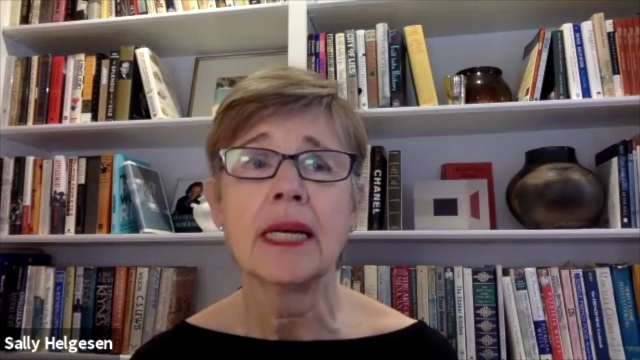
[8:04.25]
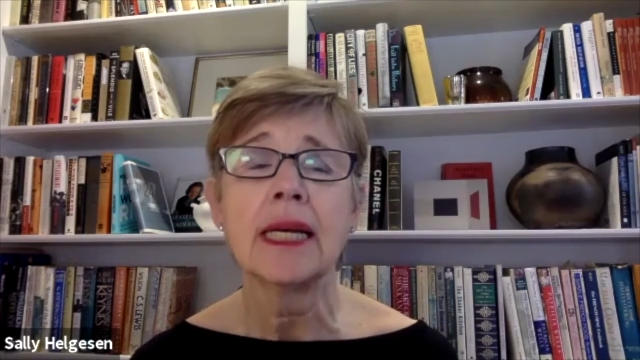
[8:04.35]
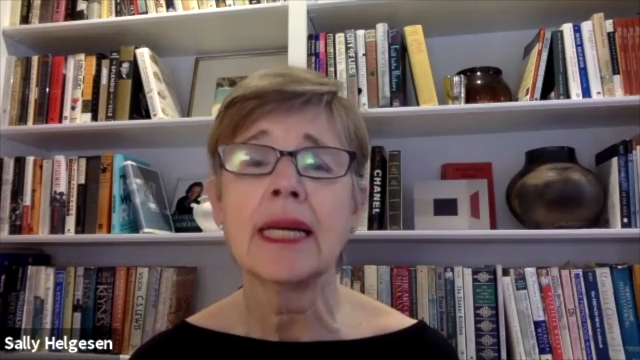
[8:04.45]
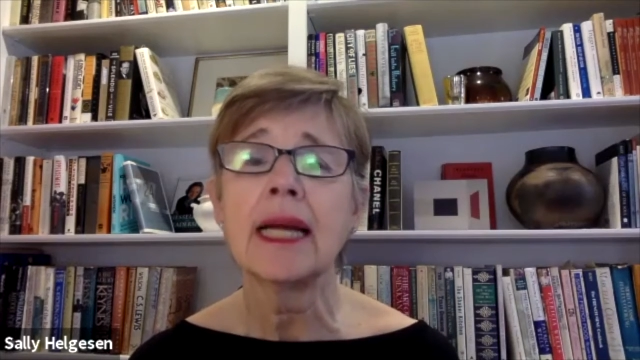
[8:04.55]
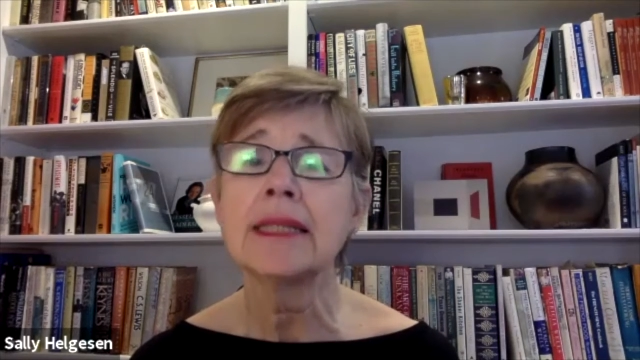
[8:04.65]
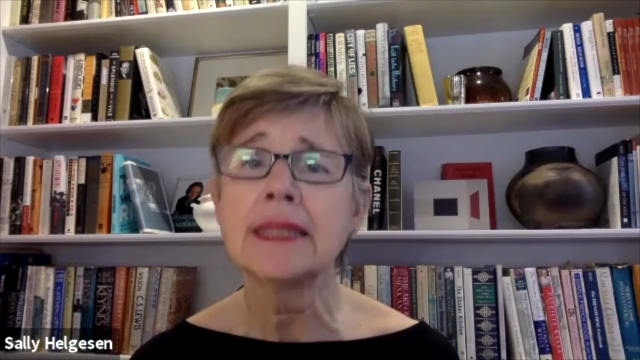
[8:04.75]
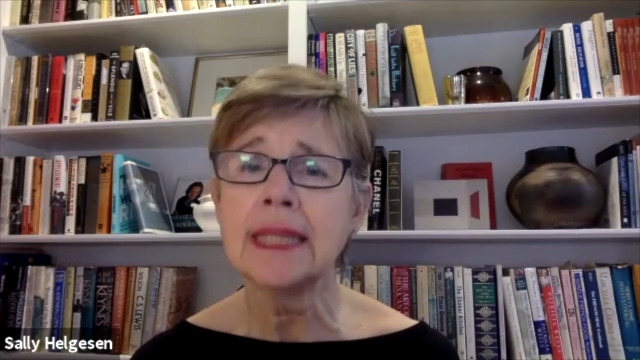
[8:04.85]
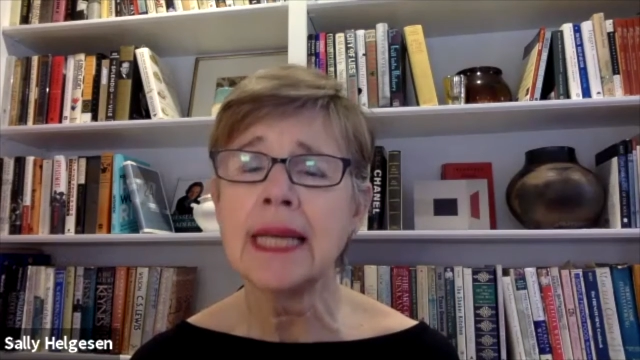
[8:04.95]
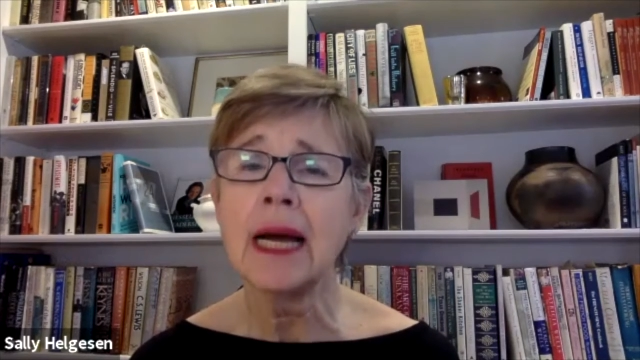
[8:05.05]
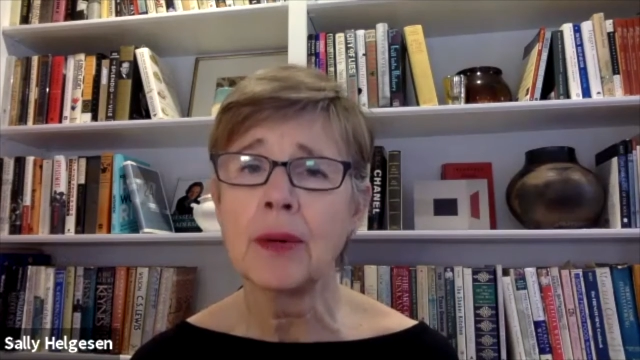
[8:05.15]
And I
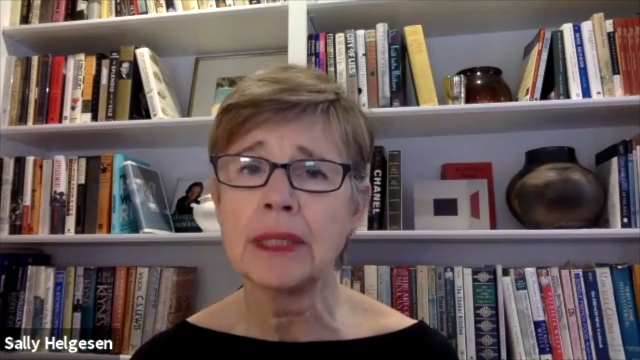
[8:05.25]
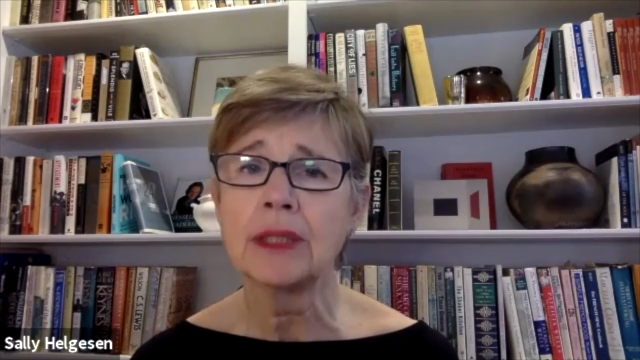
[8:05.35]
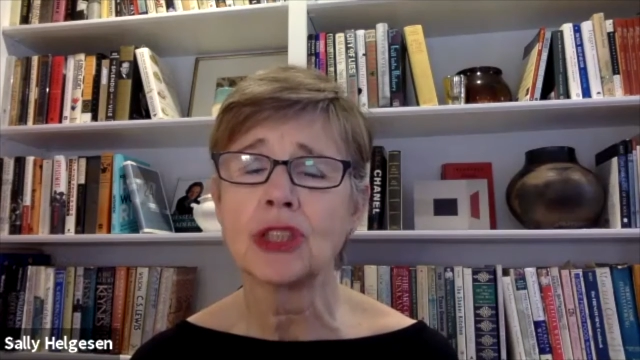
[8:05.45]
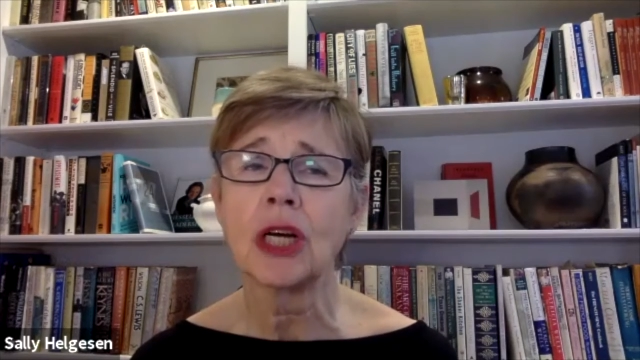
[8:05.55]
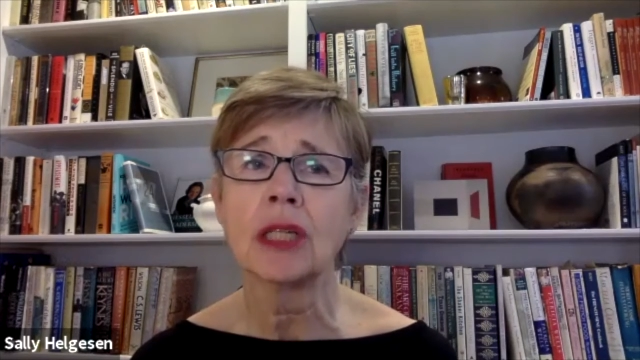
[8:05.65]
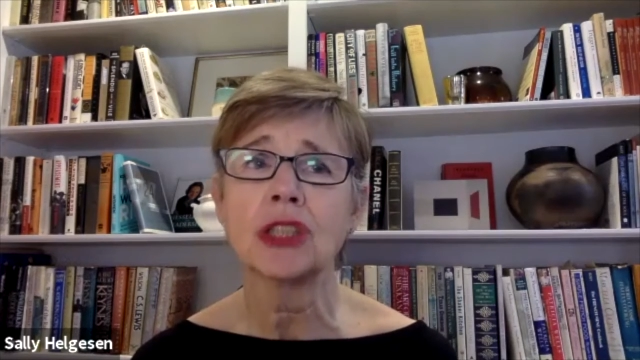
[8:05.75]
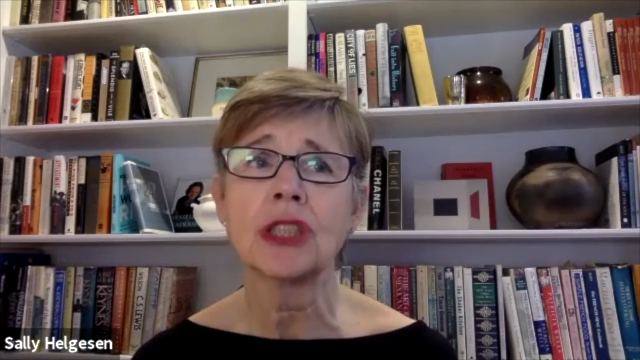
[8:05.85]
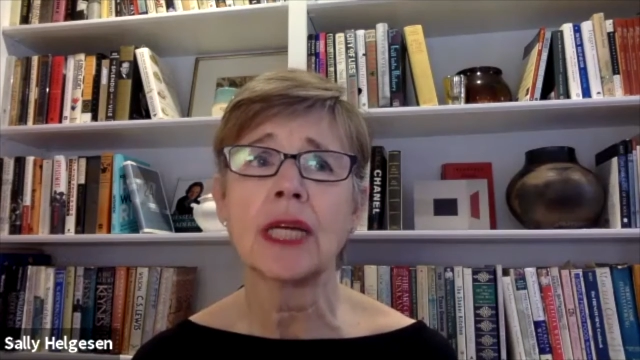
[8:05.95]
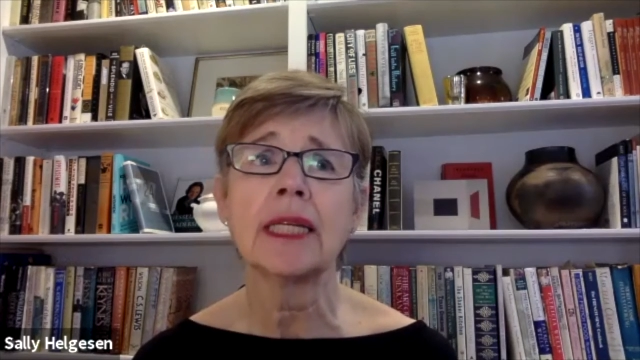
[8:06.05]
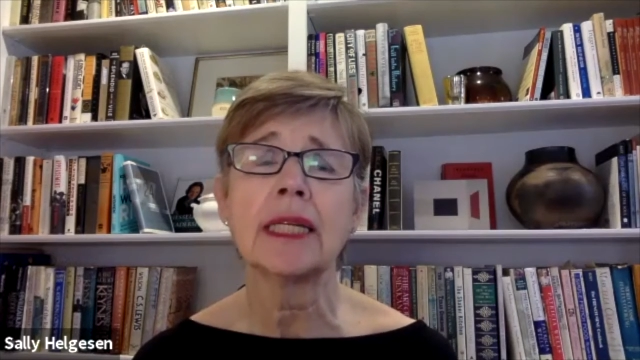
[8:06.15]
see how he's
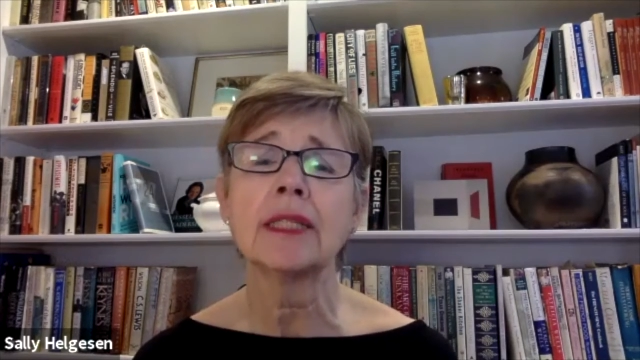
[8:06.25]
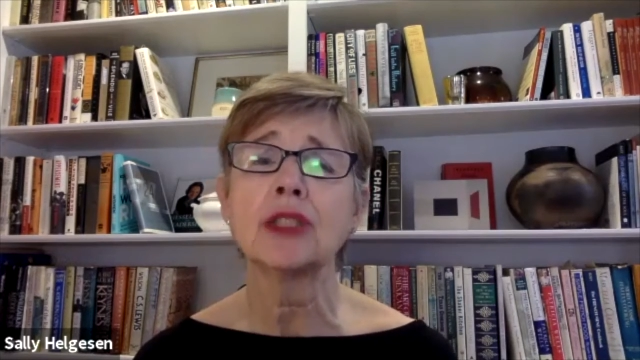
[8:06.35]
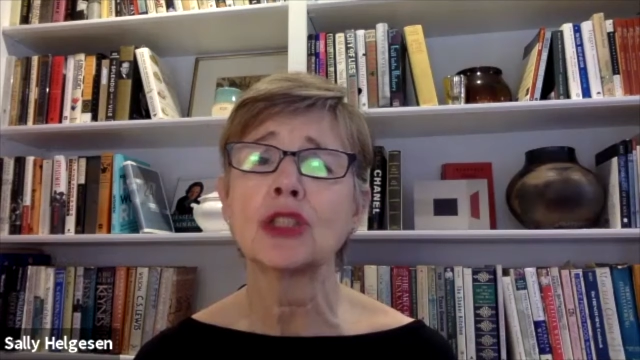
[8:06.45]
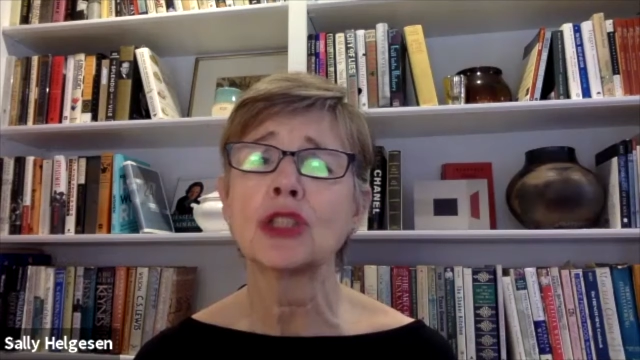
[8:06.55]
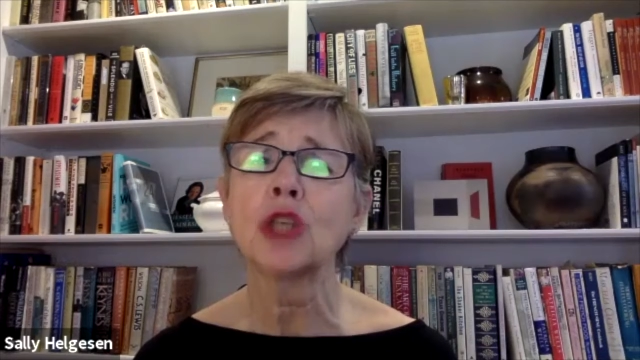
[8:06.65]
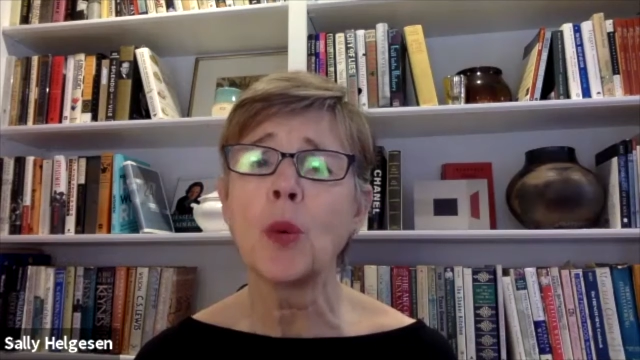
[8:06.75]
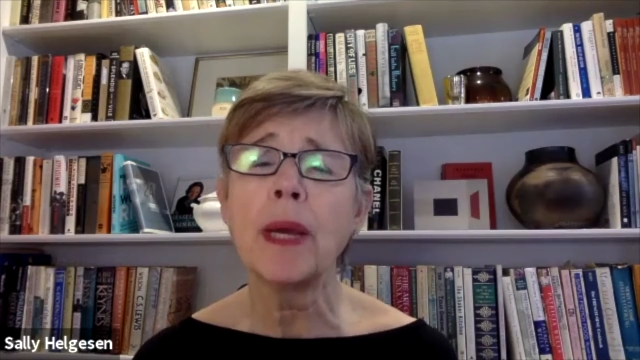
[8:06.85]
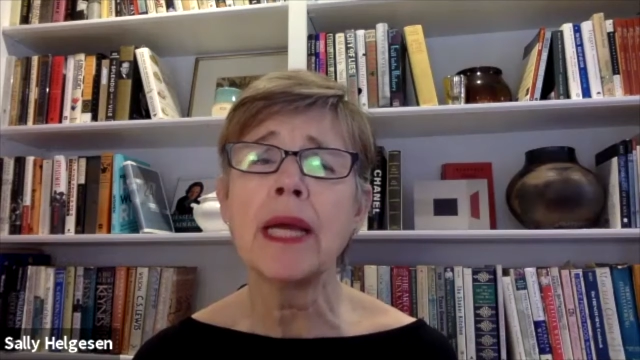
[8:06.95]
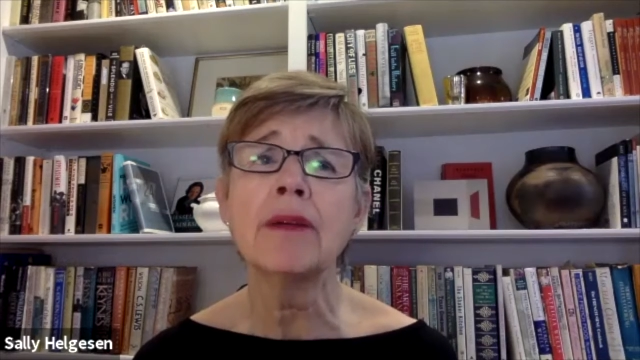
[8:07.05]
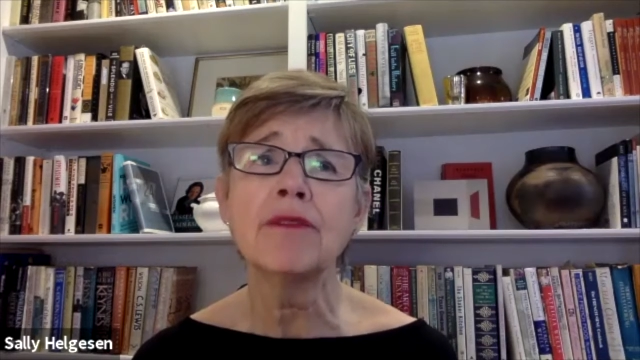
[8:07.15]
judged, and it is so
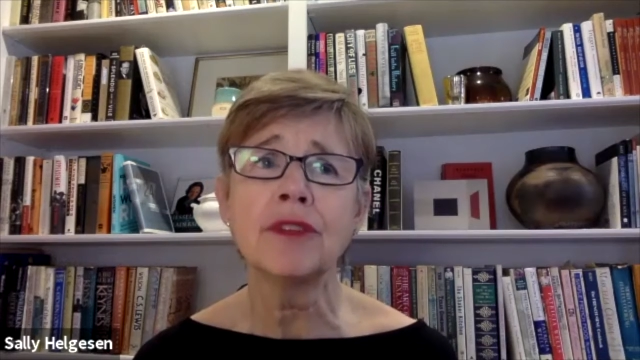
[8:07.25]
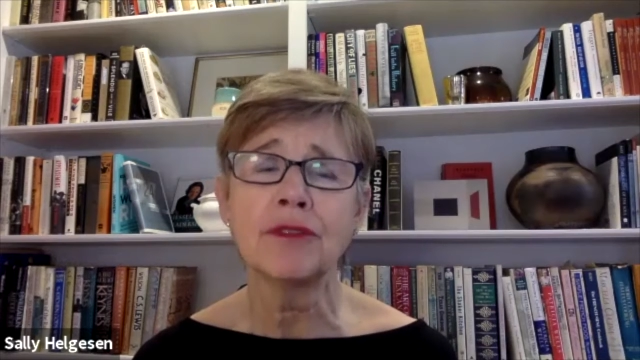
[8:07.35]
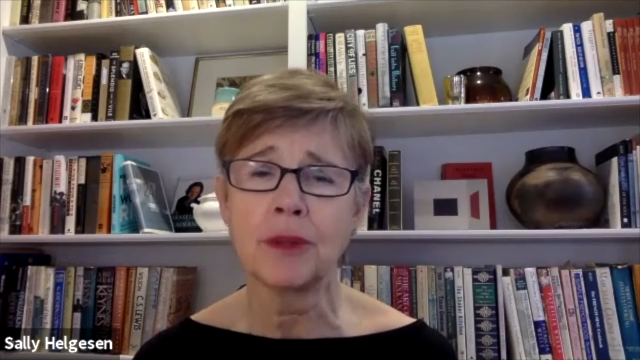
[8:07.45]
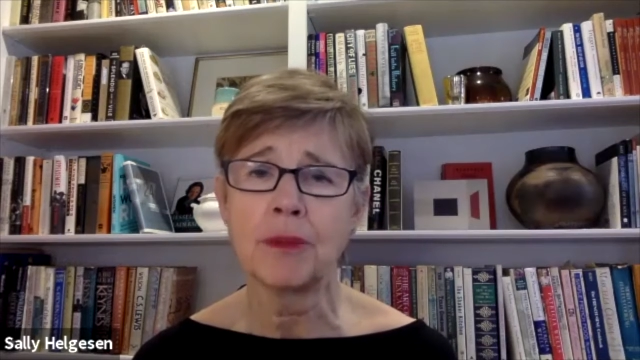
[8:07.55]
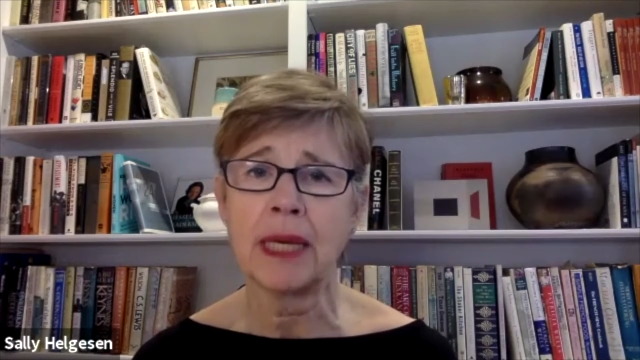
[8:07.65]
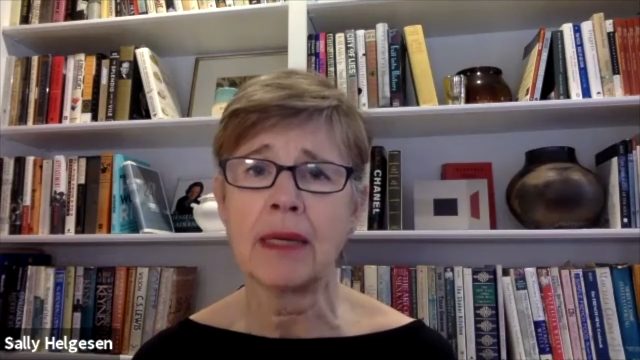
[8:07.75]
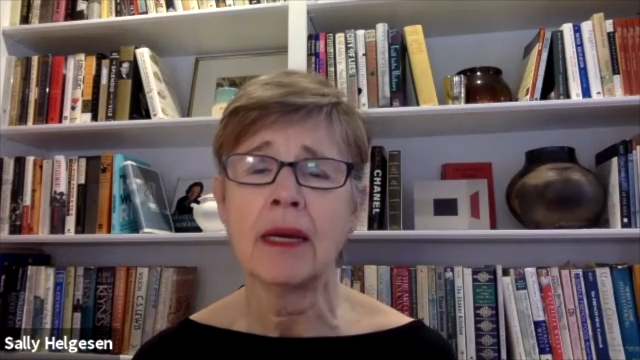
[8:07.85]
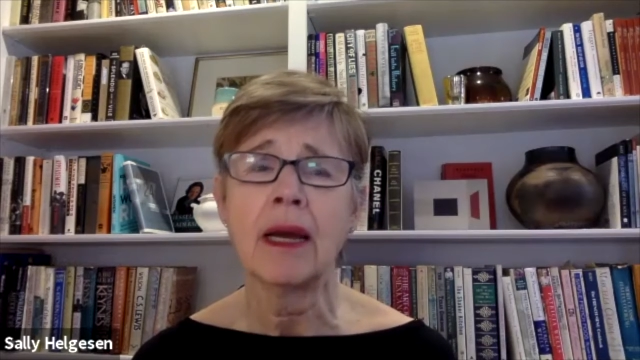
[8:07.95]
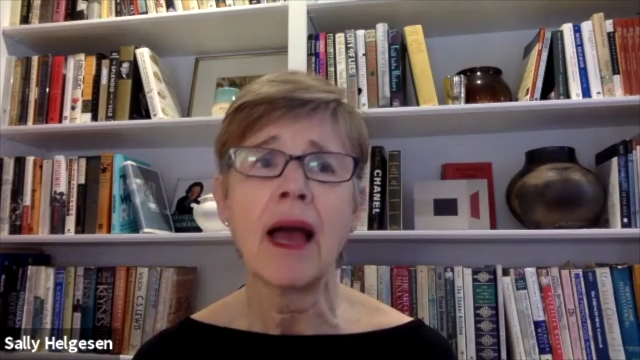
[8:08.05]
painful for me.